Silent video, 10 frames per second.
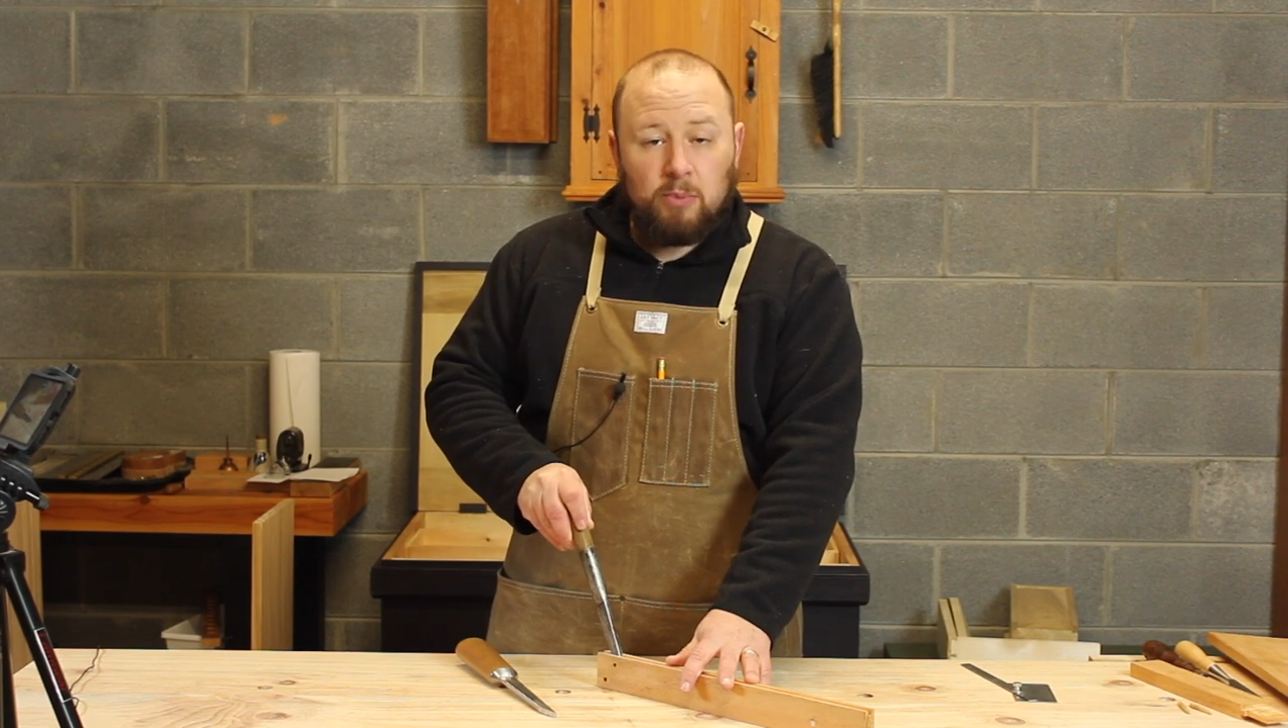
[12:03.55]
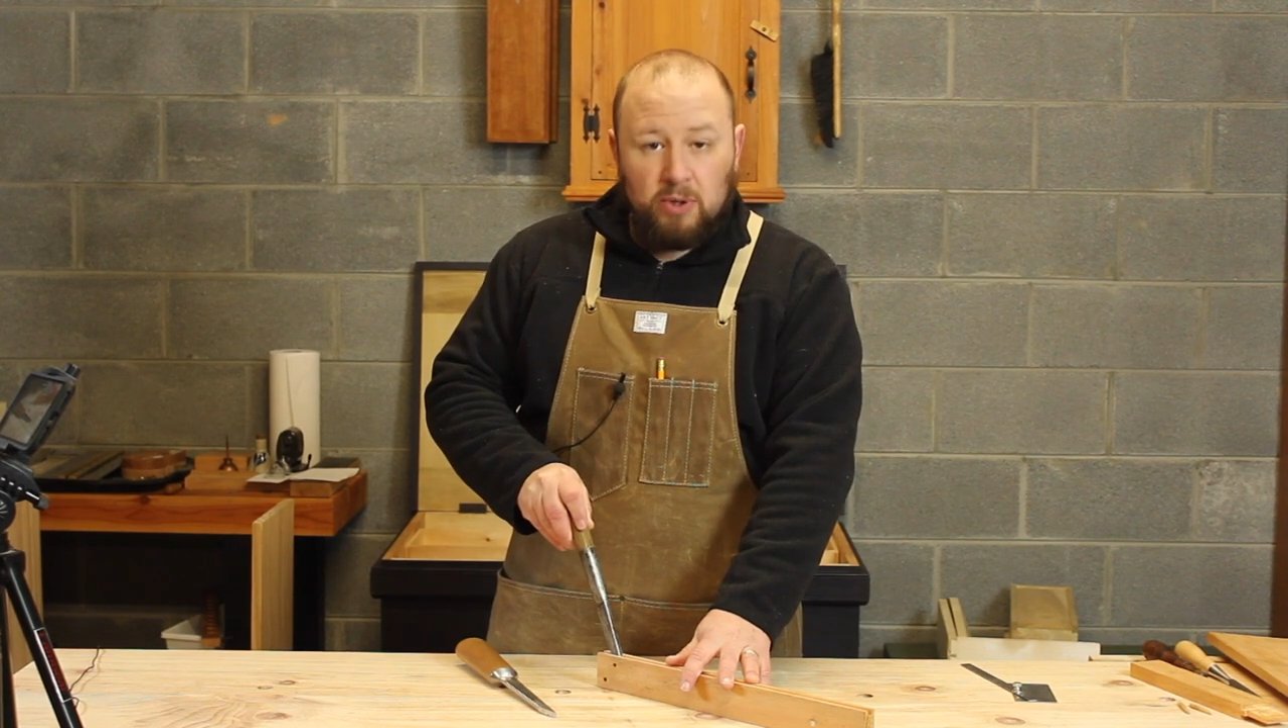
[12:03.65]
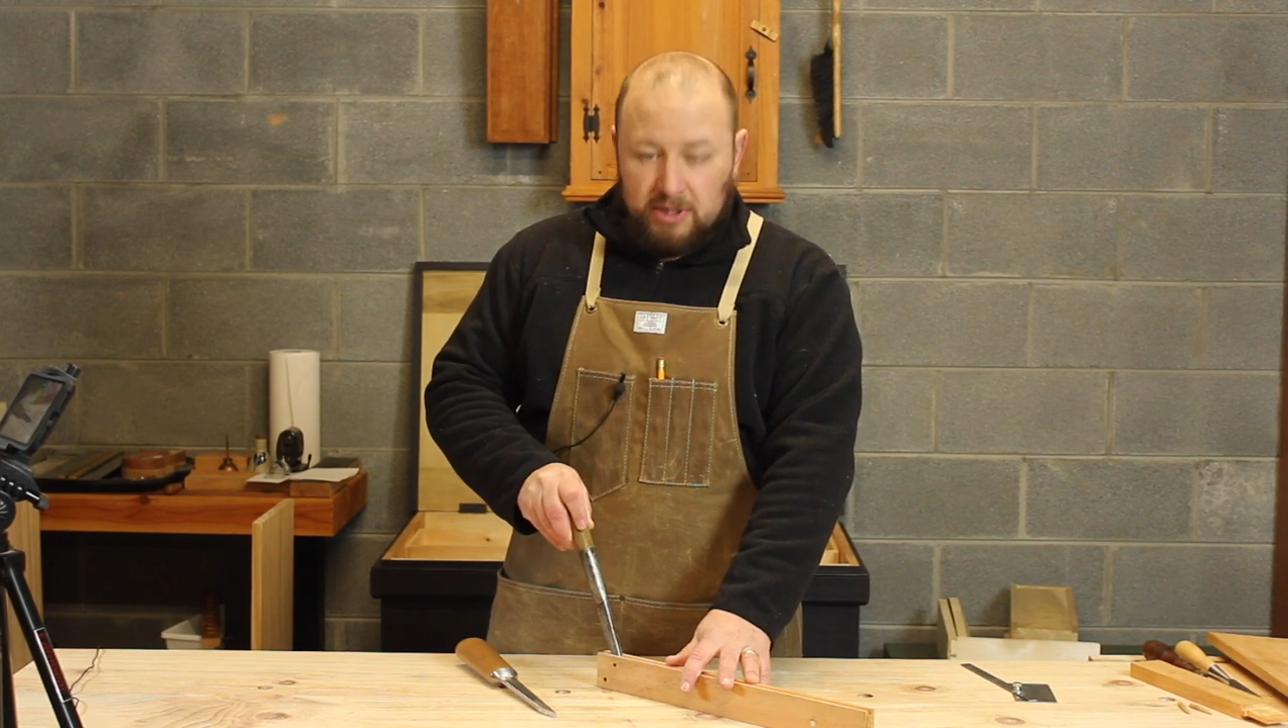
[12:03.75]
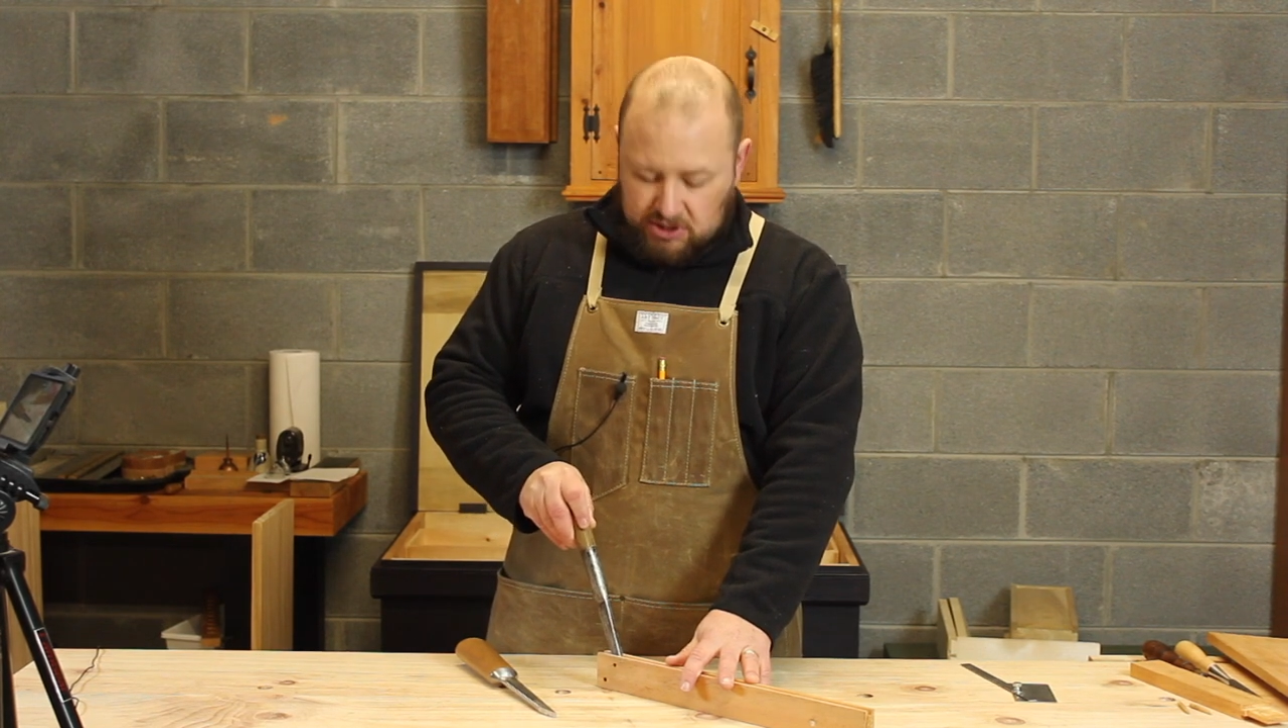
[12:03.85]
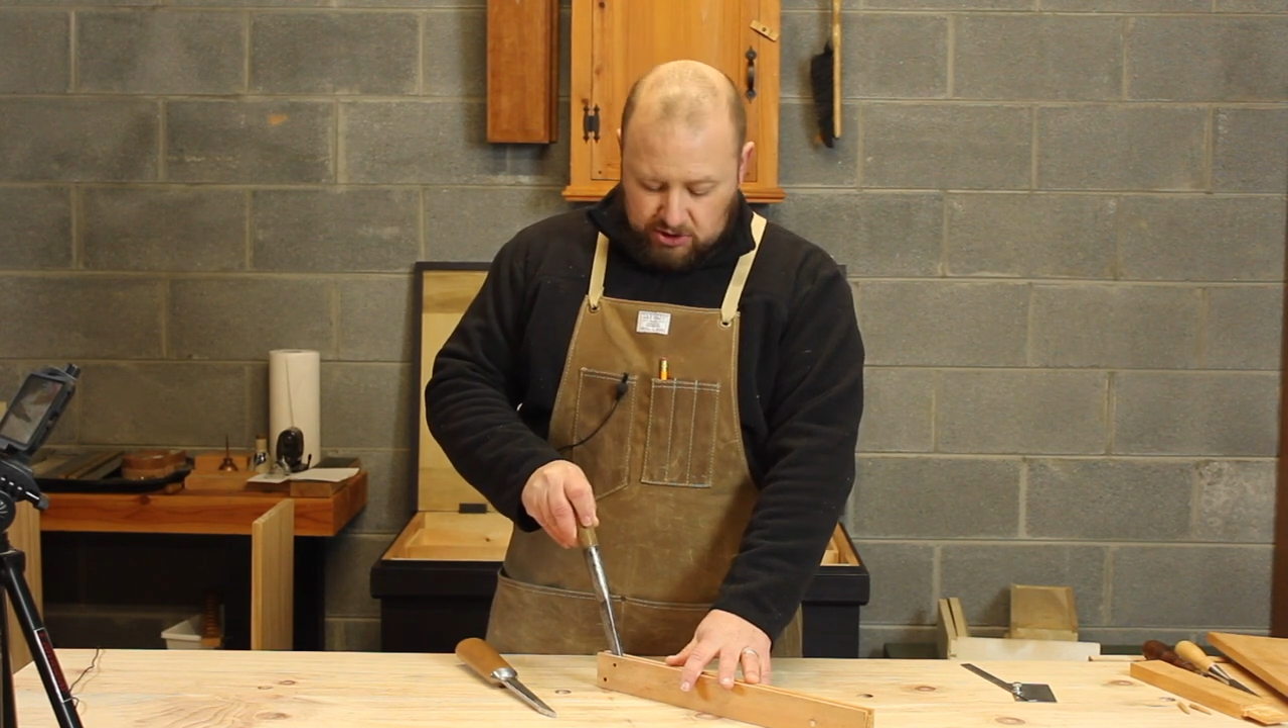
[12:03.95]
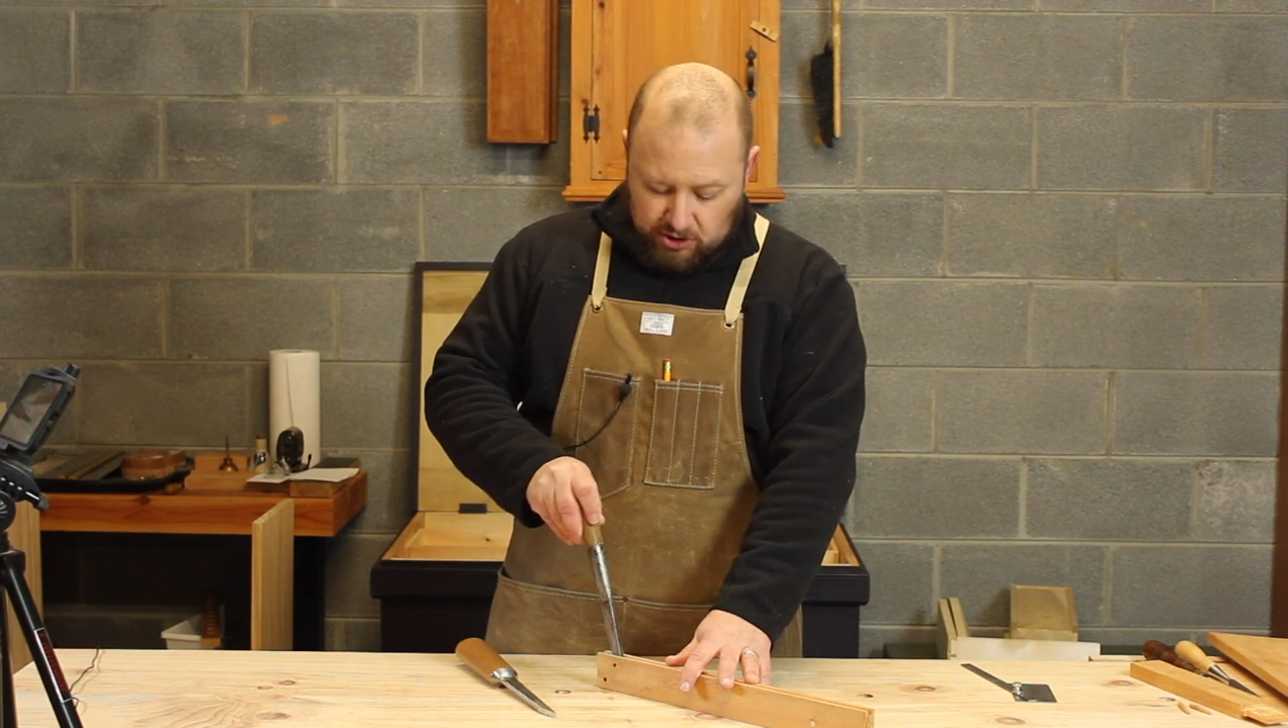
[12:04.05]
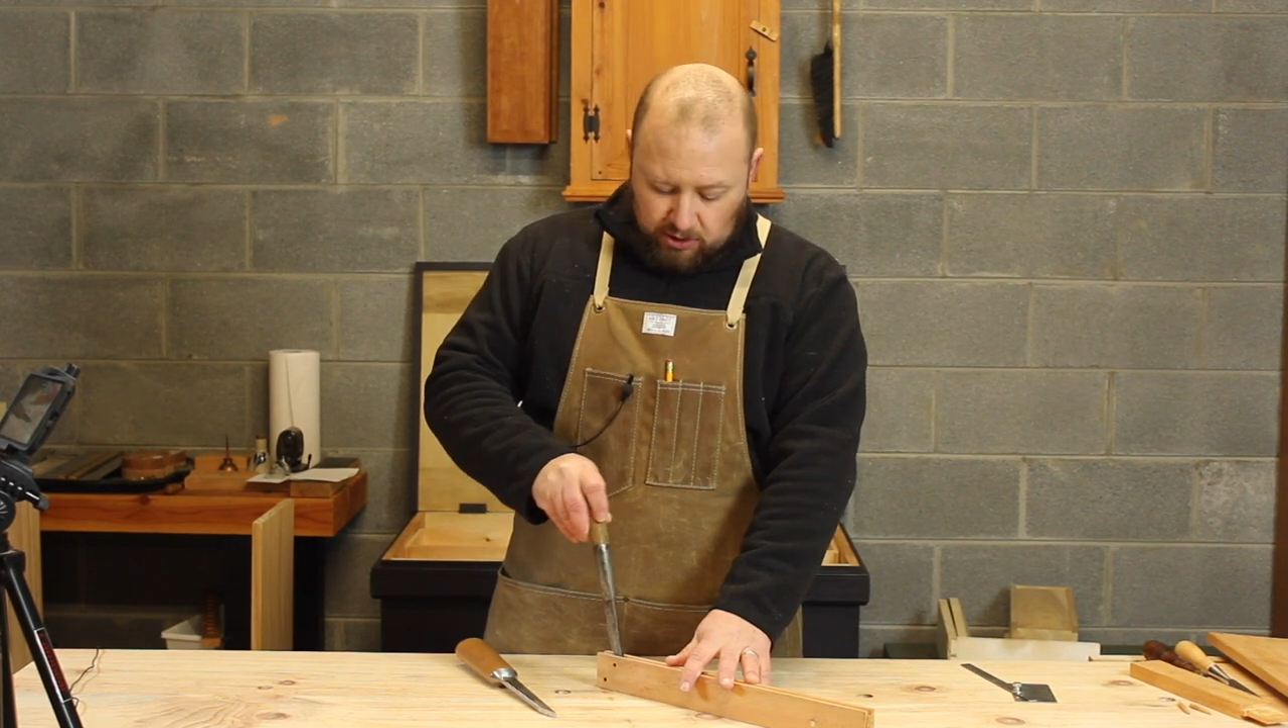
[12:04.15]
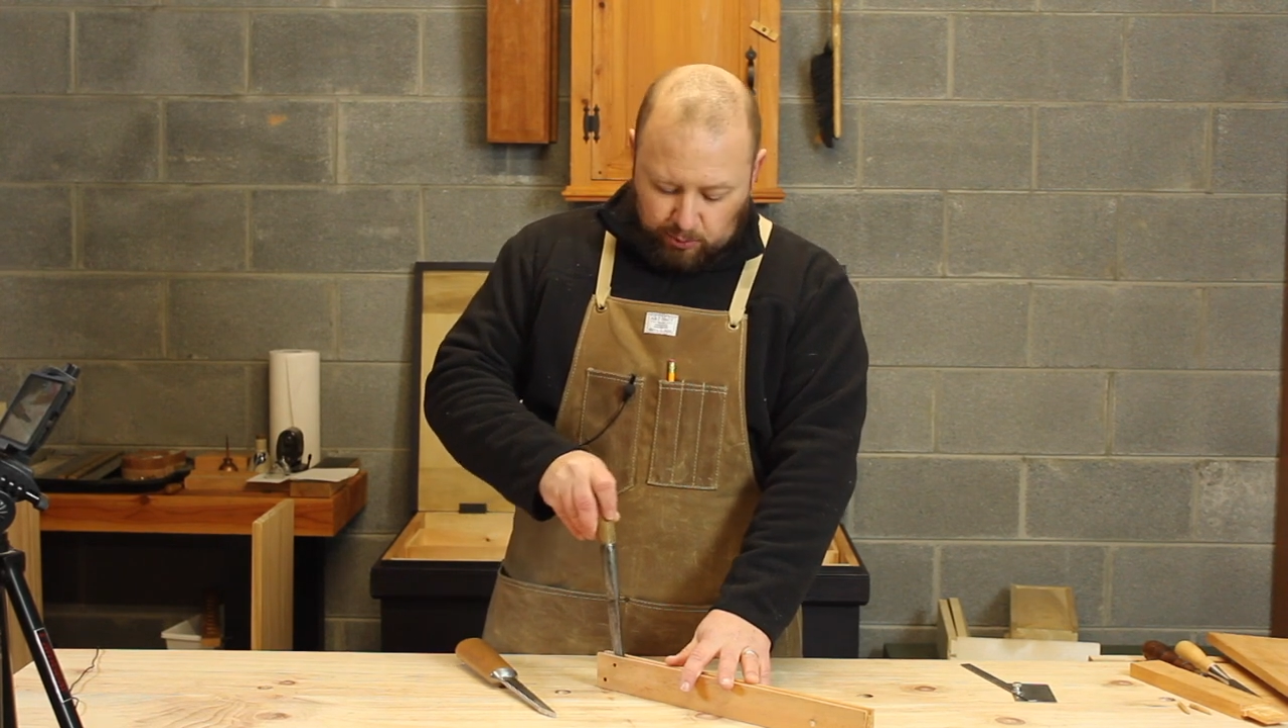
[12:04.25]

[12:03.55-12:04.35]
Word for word: mortise and you go to